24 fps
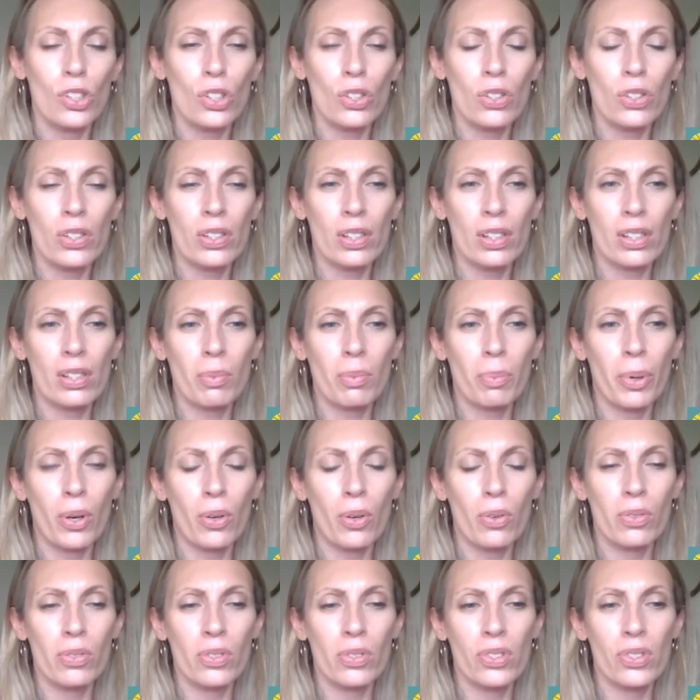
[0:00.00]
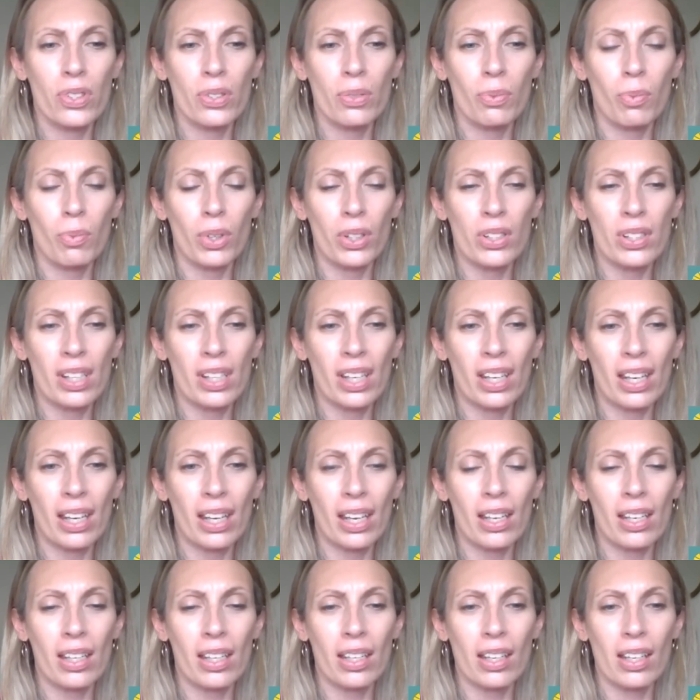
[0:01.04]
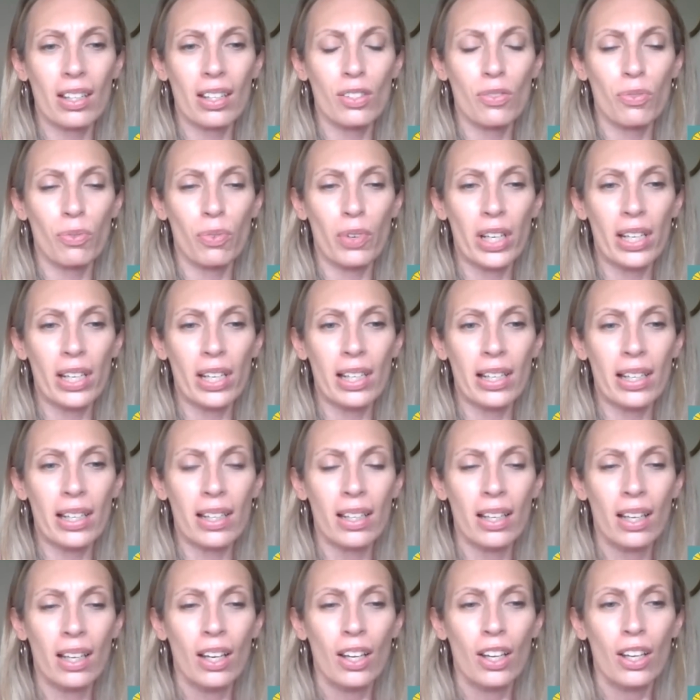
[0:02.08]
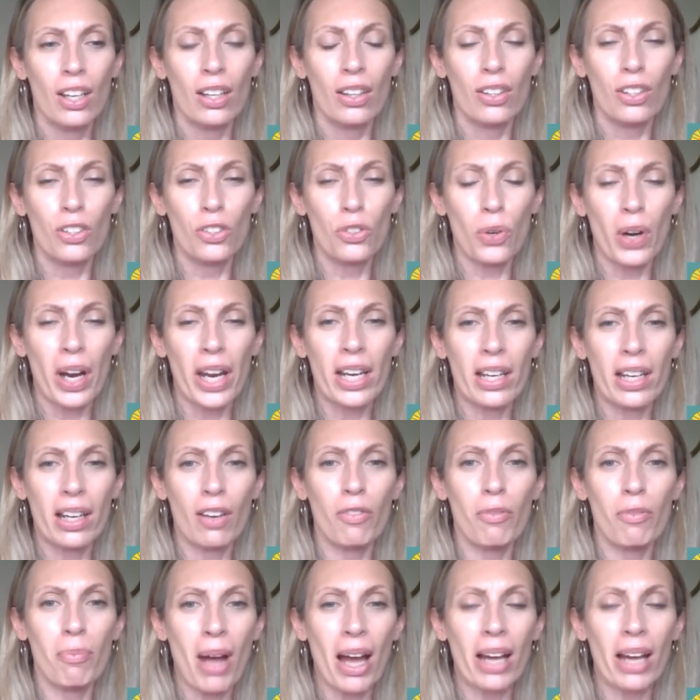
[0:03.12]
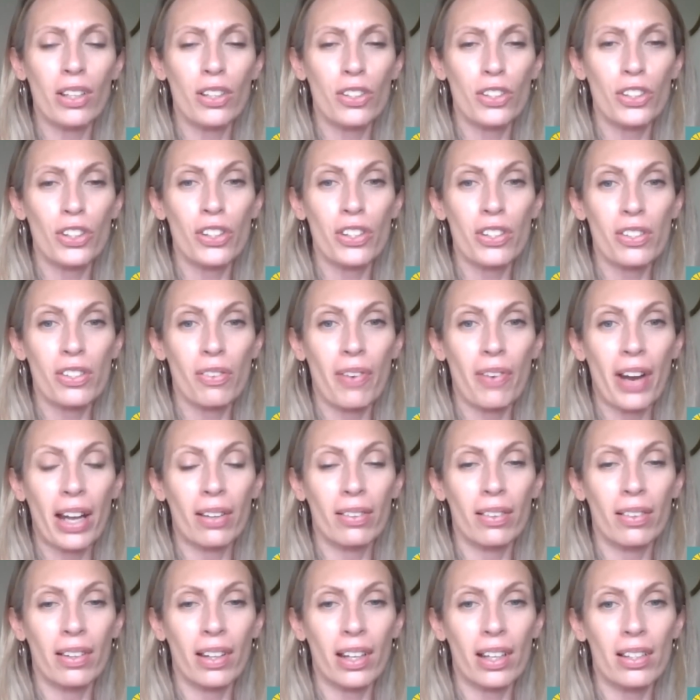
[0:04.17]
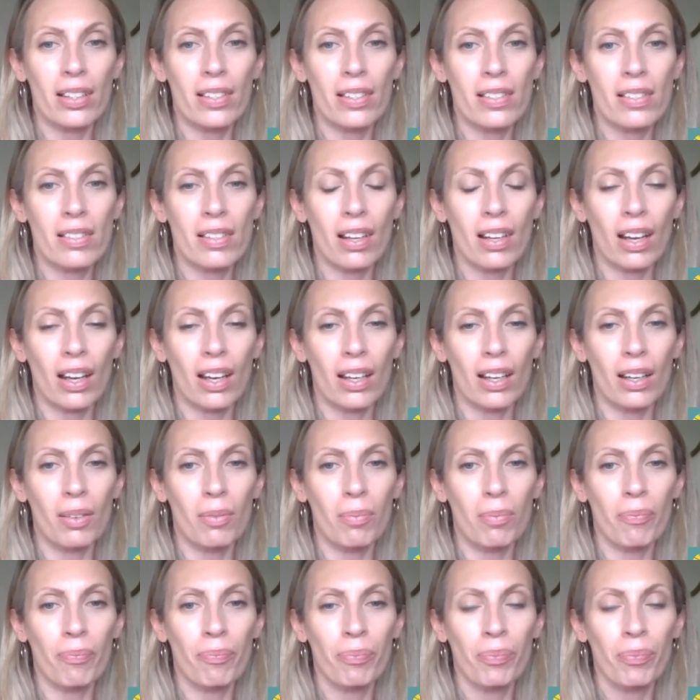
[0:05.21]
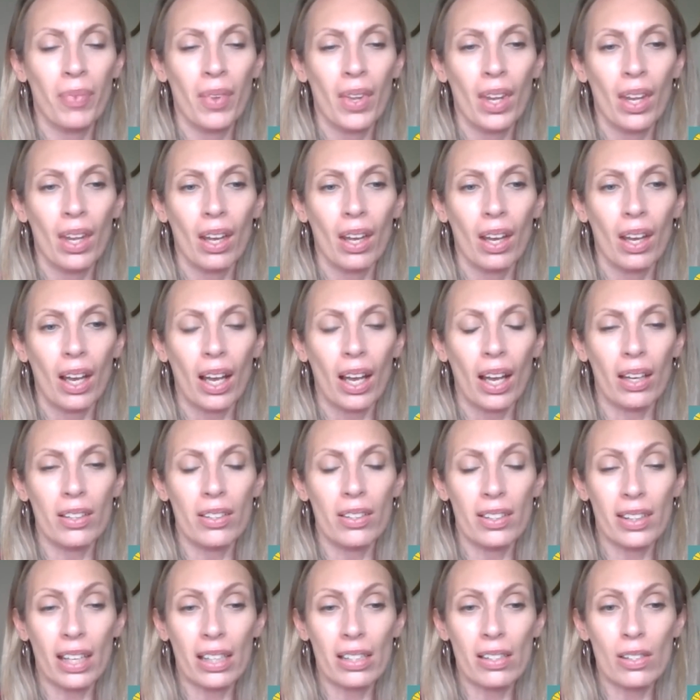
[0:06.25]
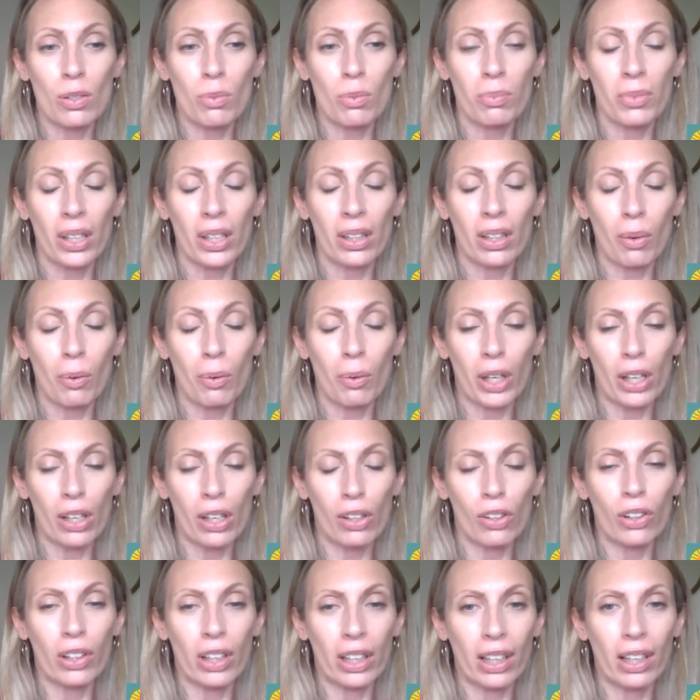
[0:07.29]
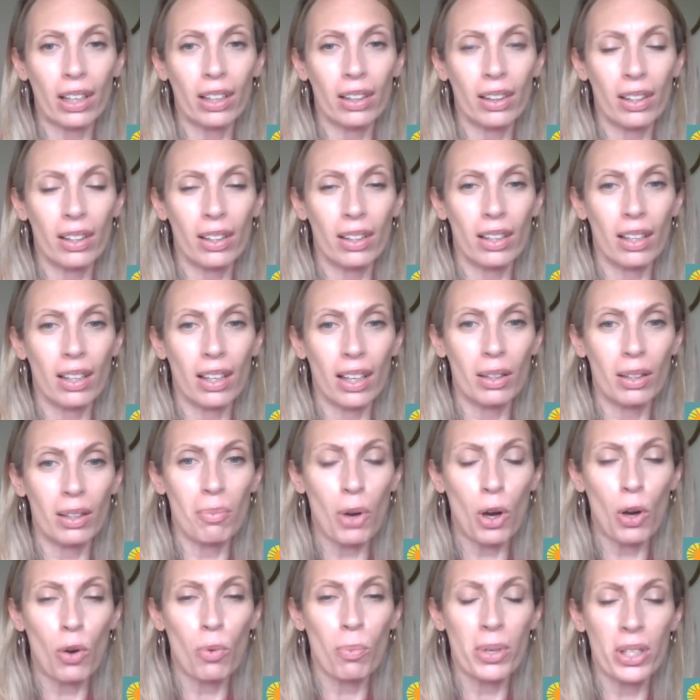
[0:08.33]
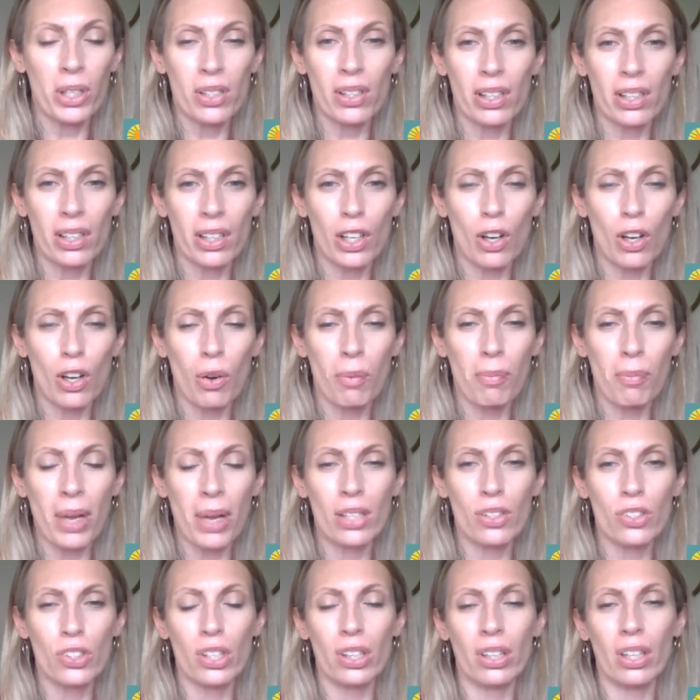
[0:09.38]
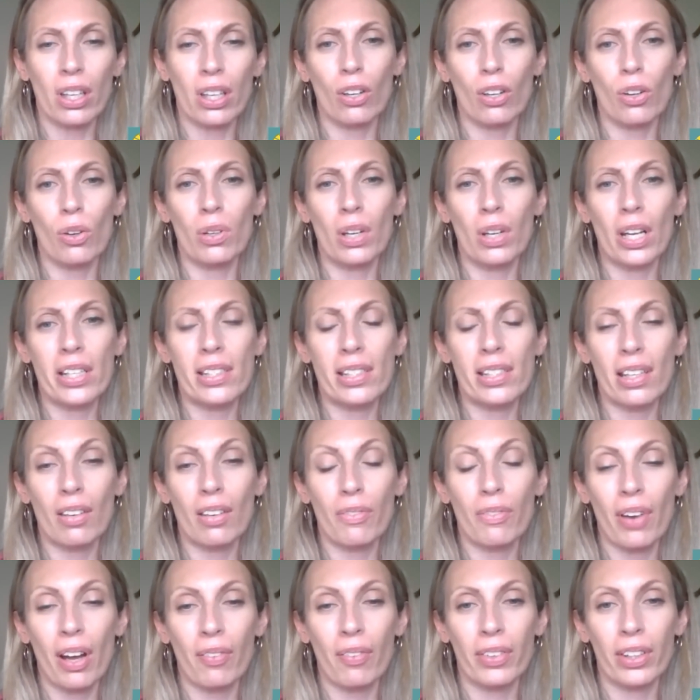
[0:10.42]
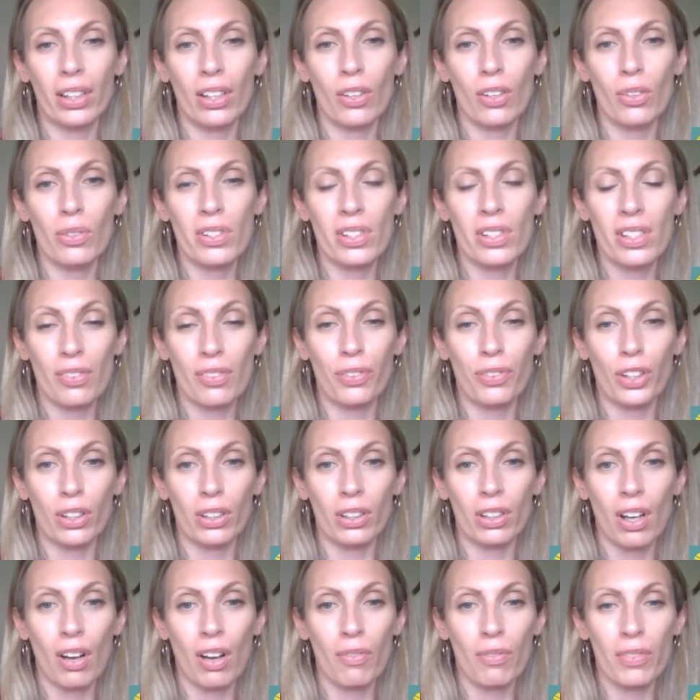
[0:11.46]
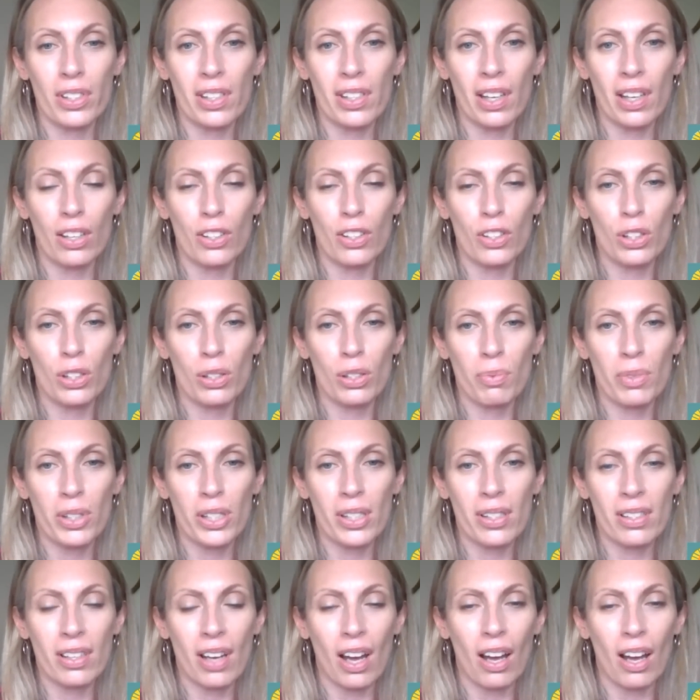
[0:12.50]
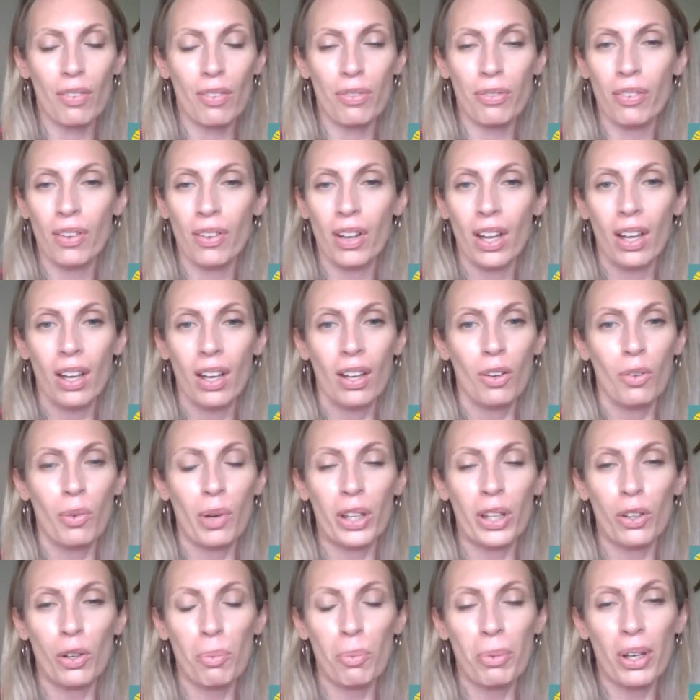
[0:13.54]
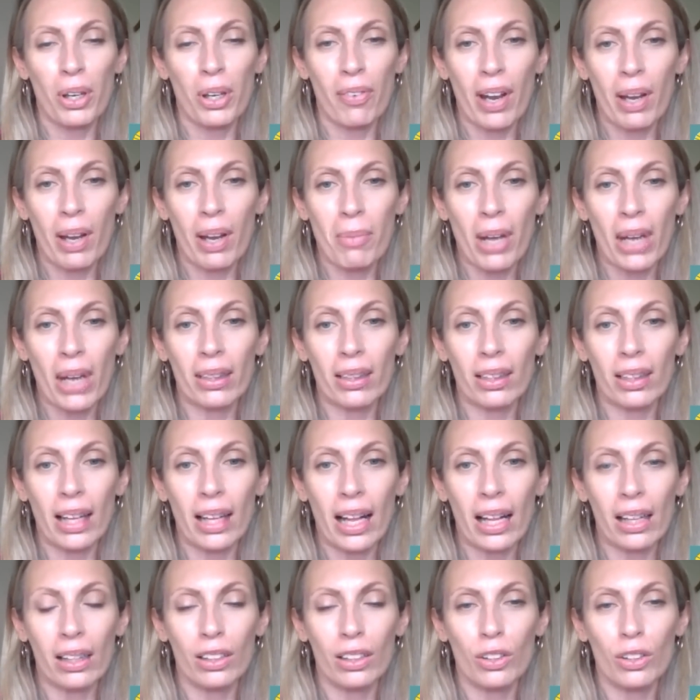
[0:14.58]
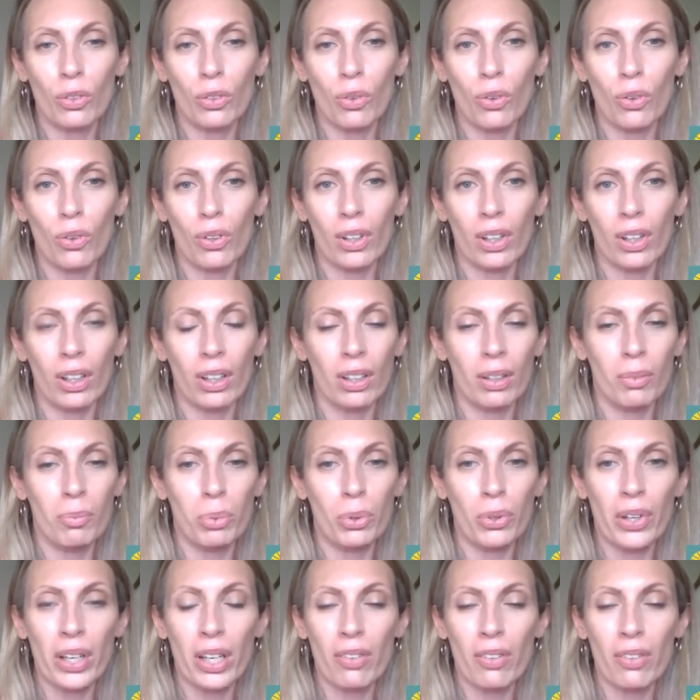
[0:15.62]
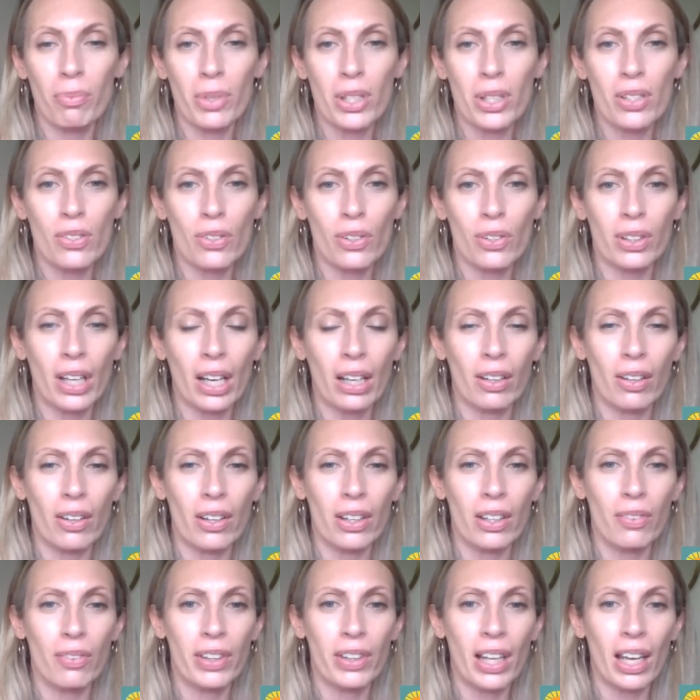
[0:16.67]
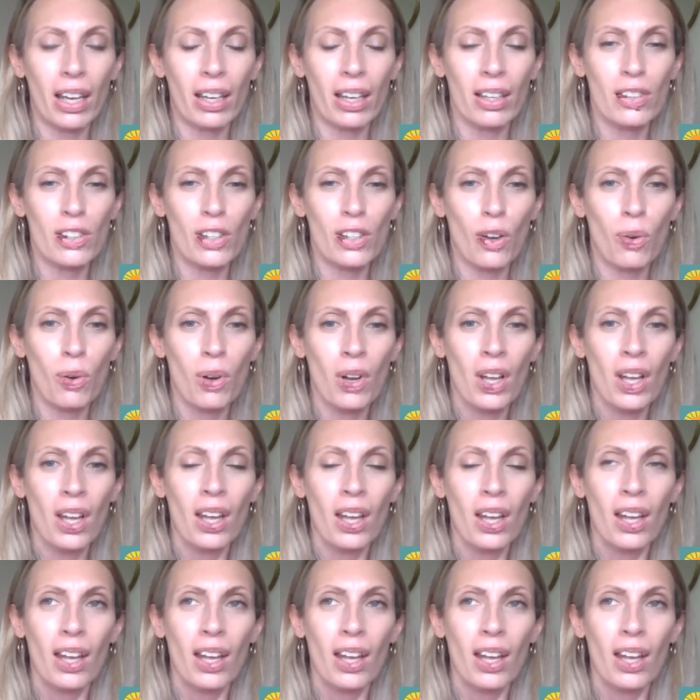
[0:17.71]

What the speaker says: Just, I suppose, what's key is really the training of managers around this. And that's something that we're looking at the moment. And I know I mentioned that whole idea of having those difficult conversations with staff, whether it be around mental health or bereavement or that kind of thing. So